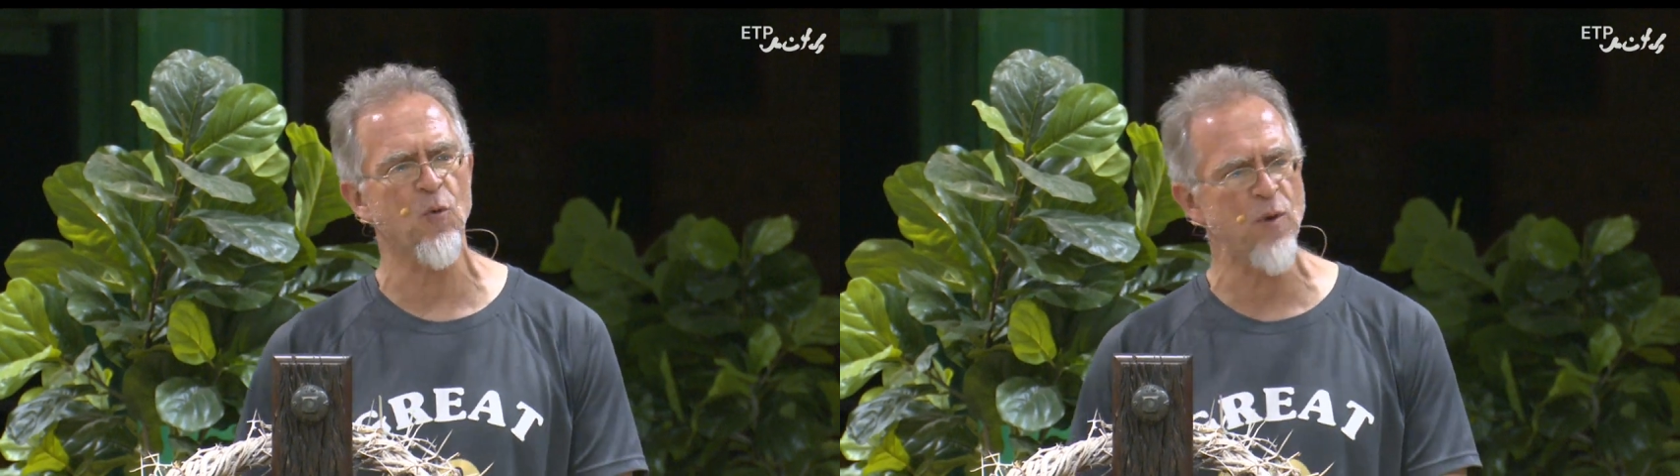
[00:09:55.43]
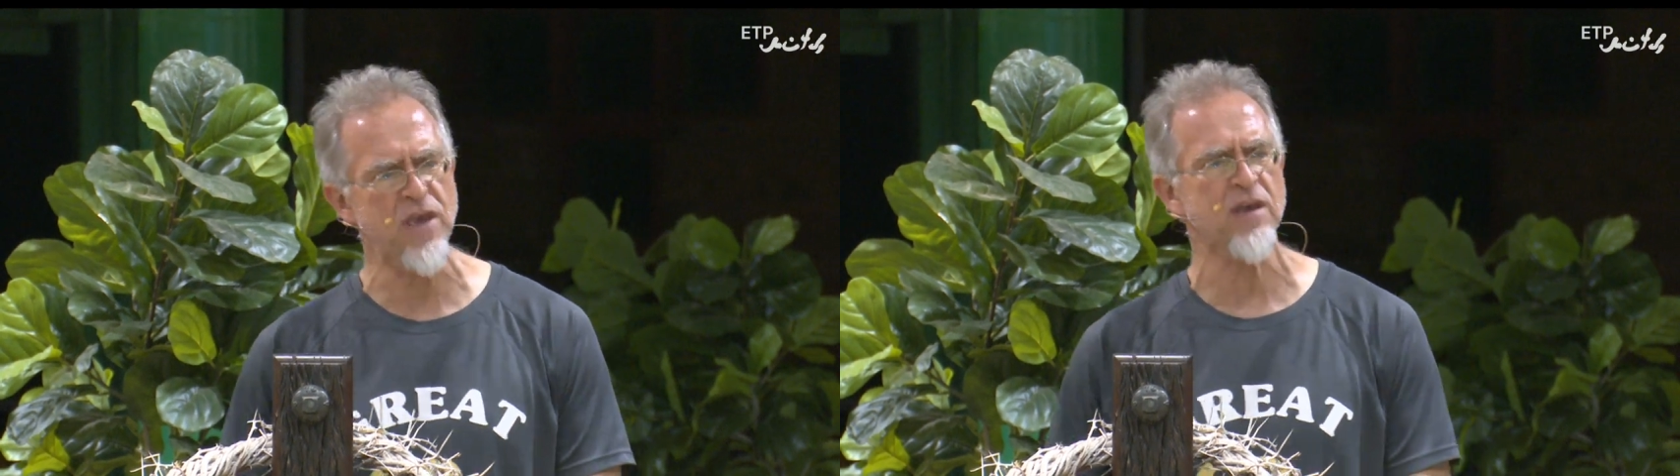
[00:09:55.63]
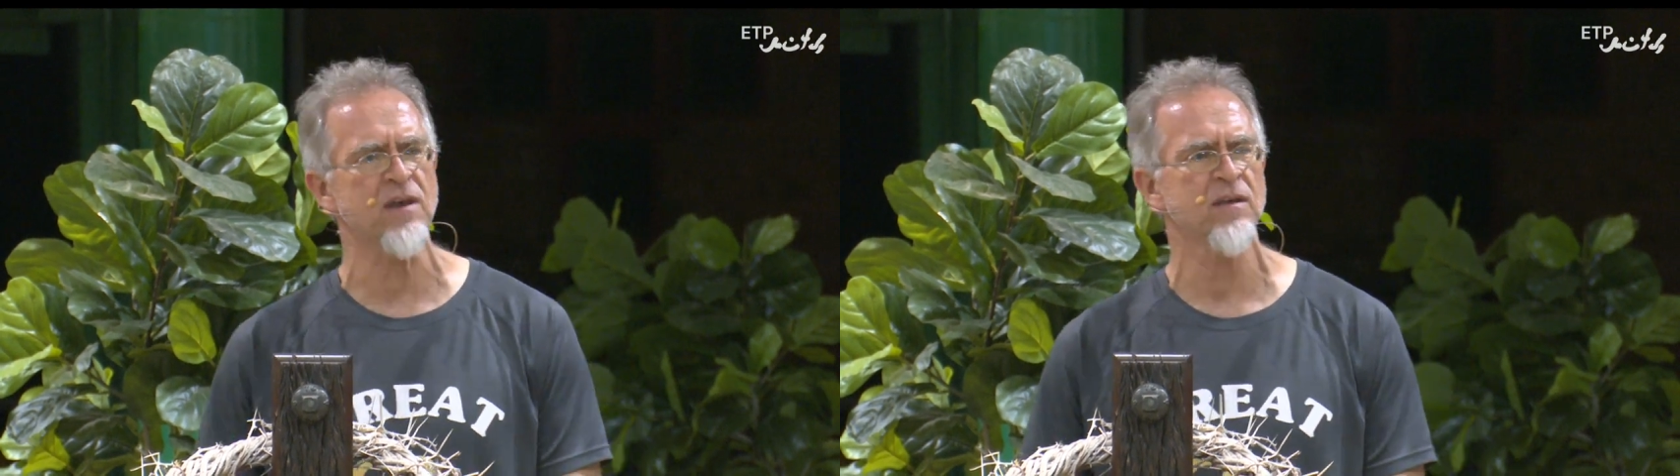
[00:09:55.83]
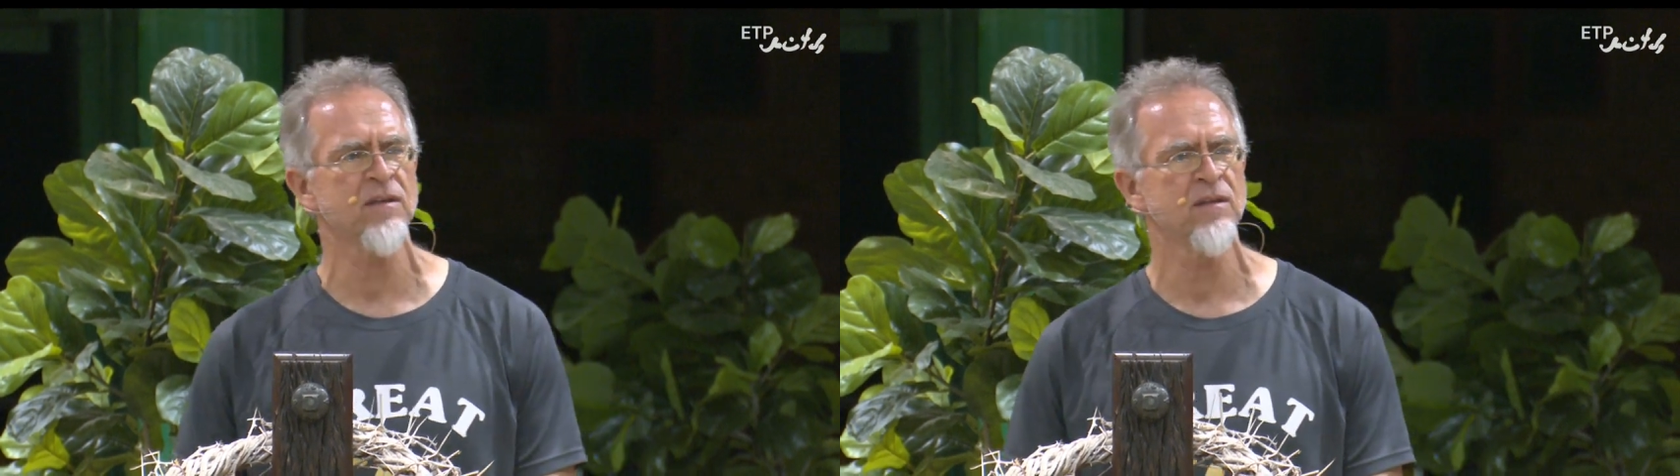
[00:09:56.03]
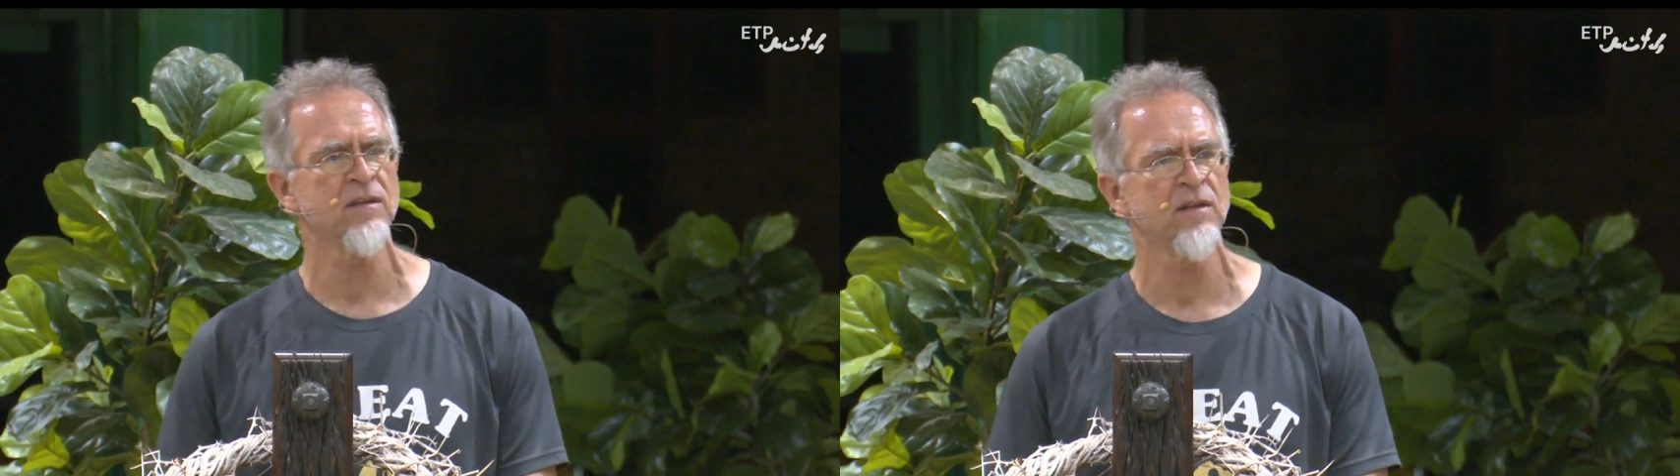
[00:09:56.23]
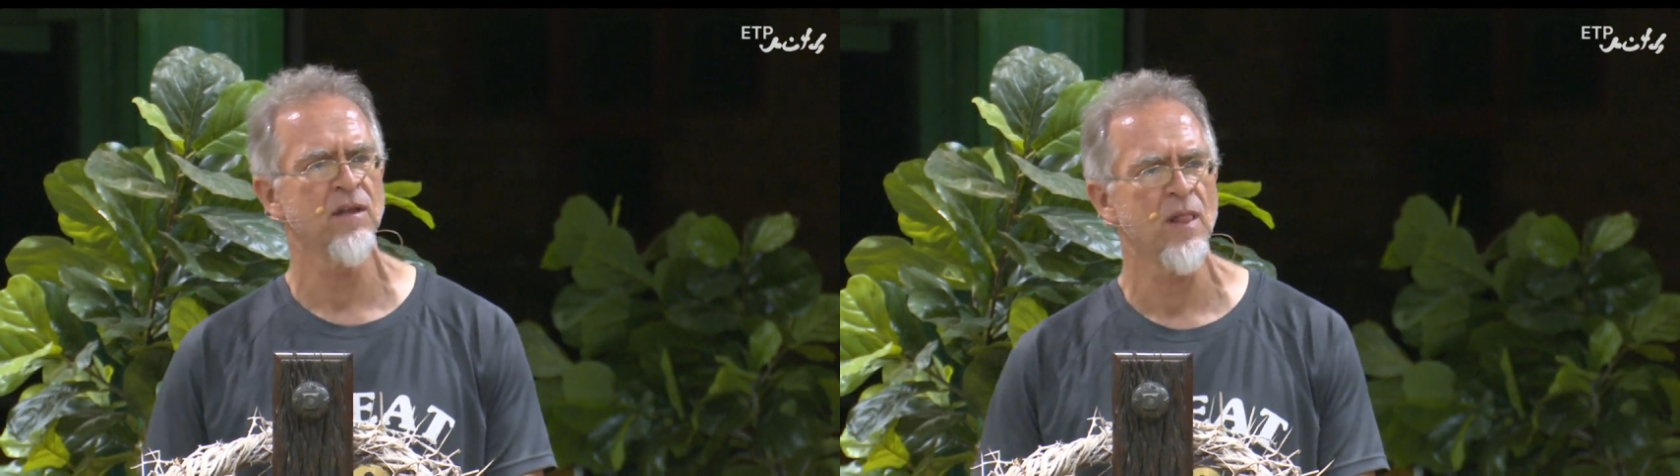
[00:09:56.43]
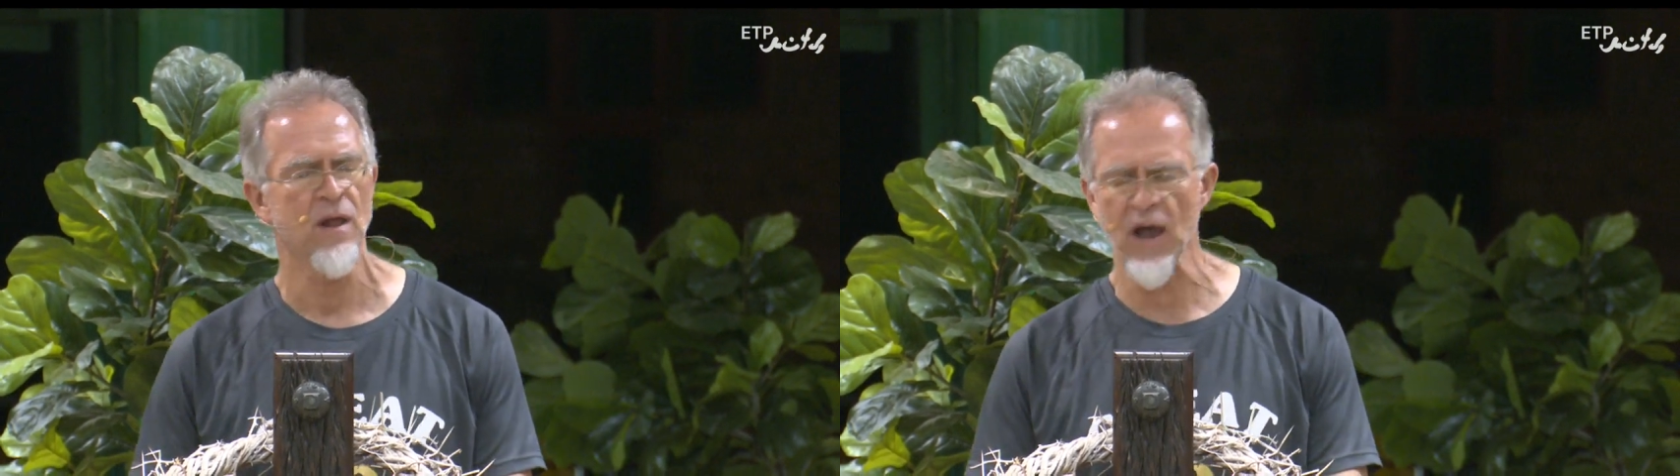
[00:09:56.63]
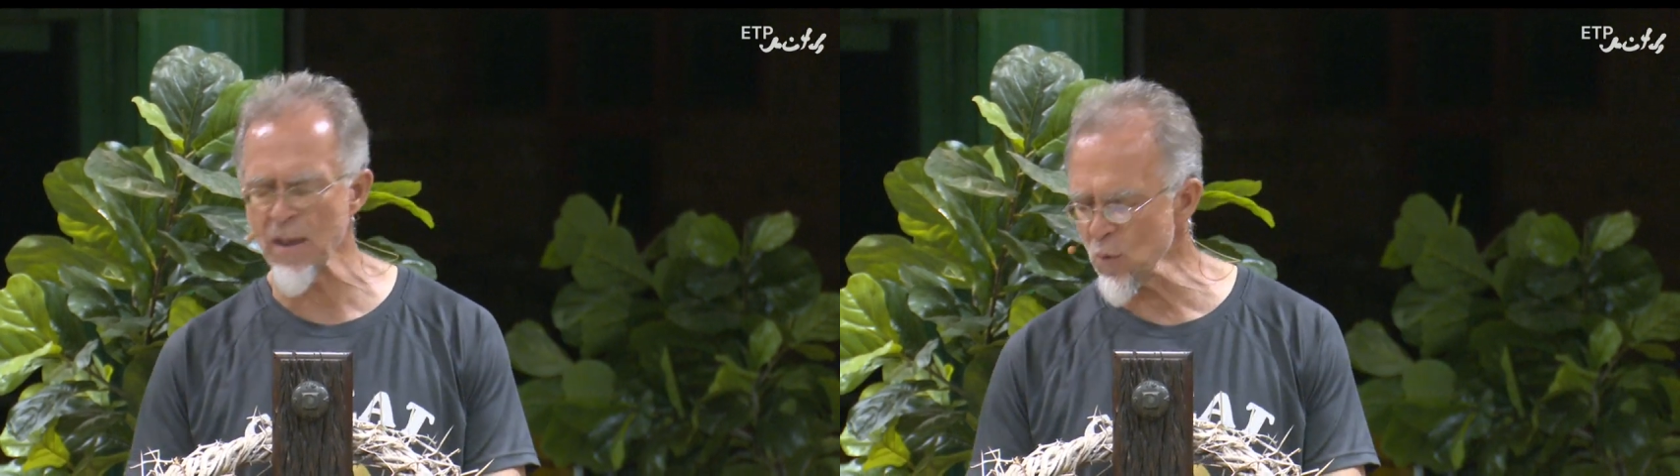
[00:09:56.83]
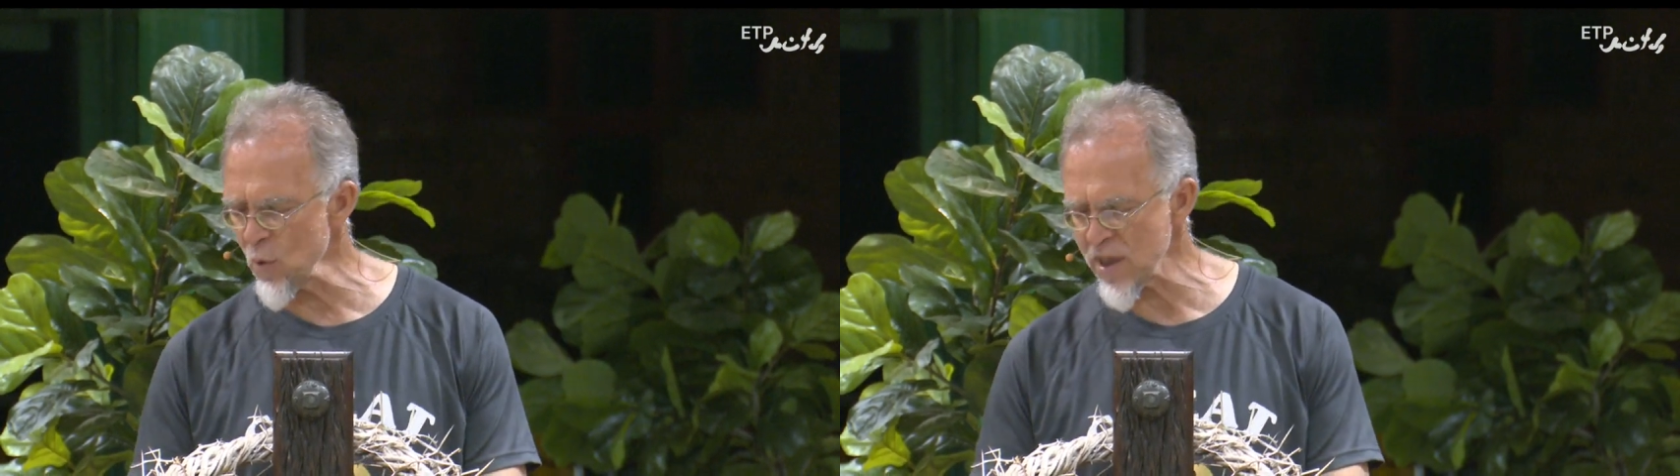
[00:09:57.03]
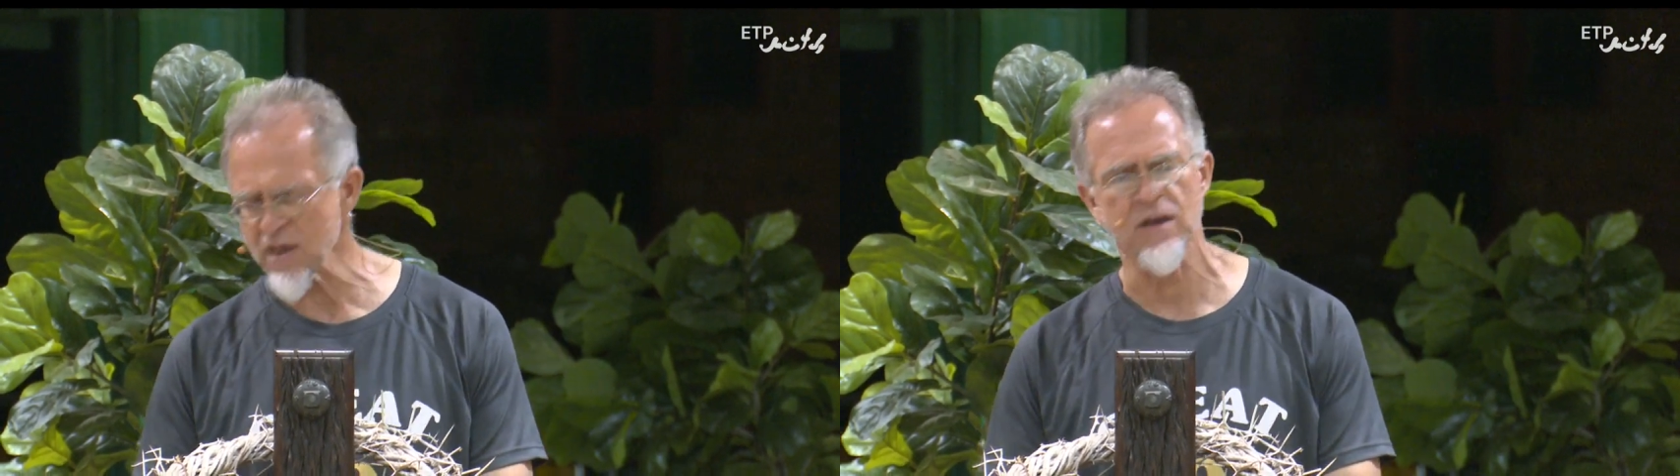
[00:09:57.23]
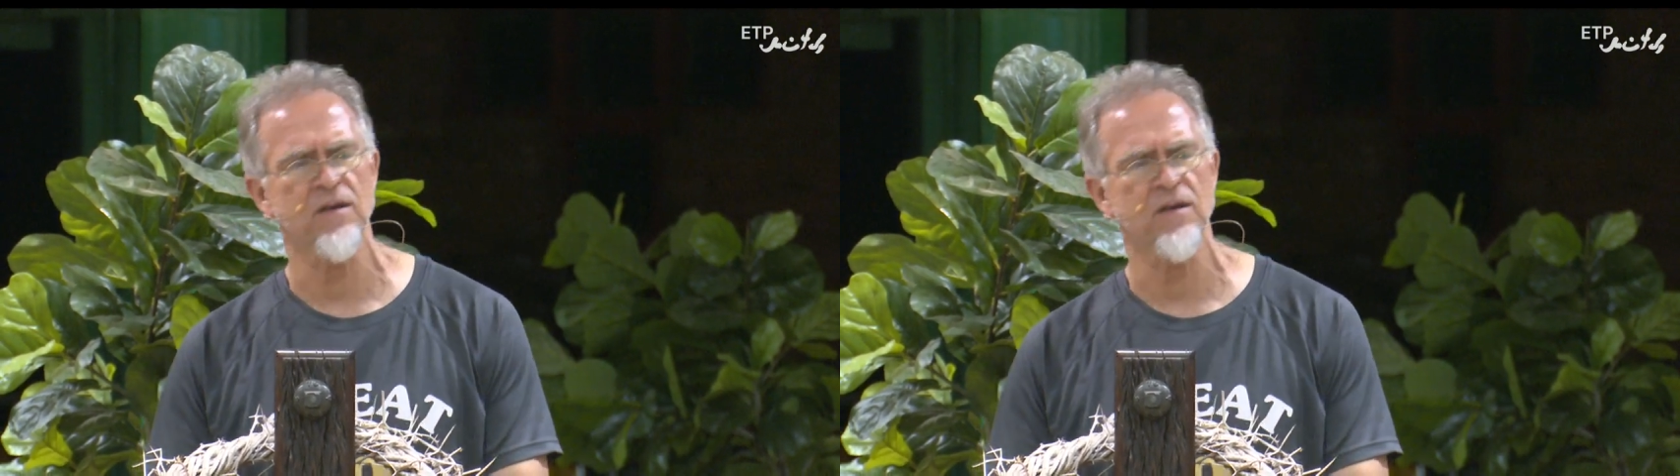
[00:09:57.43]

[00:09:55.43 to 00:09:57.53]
weak. I'm weak.